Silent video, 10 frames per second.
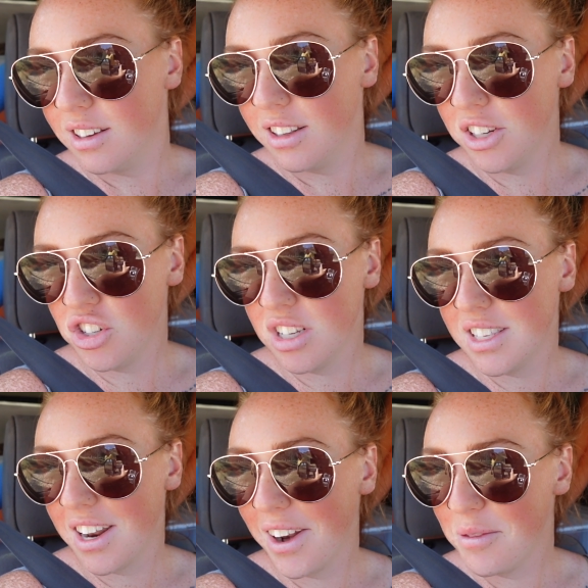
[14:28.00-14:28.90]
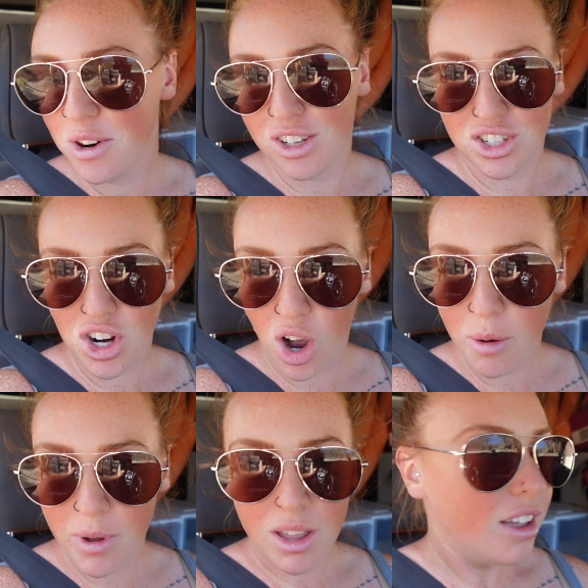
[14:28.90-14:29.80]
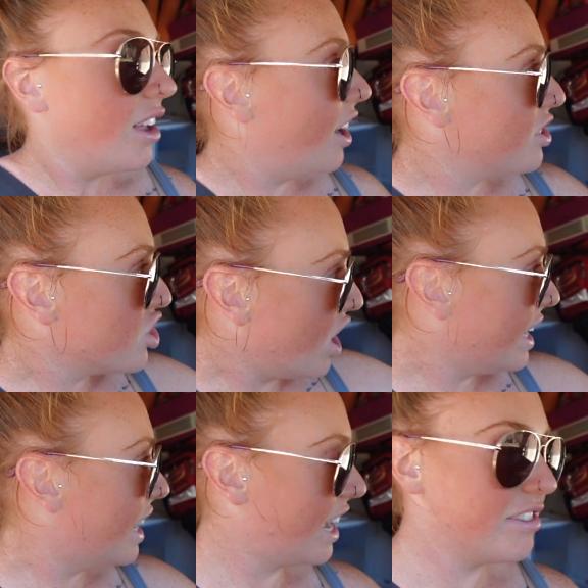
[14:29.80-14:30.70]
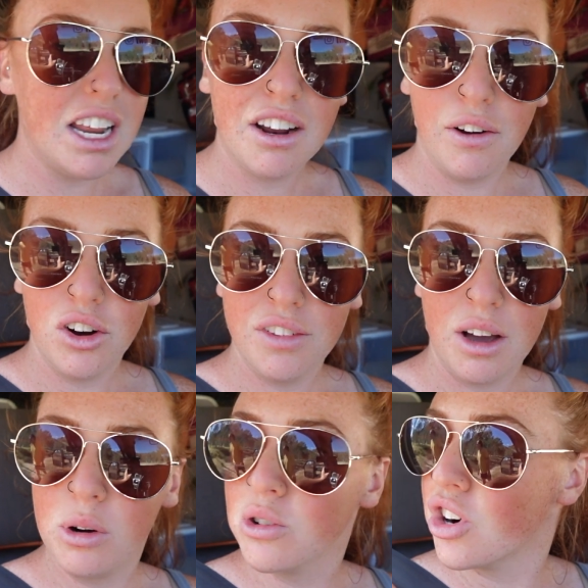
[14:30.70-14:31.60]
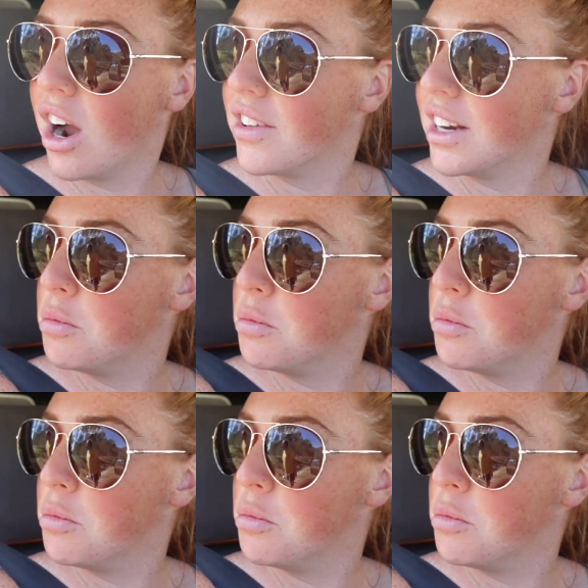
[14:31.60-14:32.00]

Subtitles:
Literally said I didn't want to stop. And I was trying to get Kev to take a photo of that while we were driving and he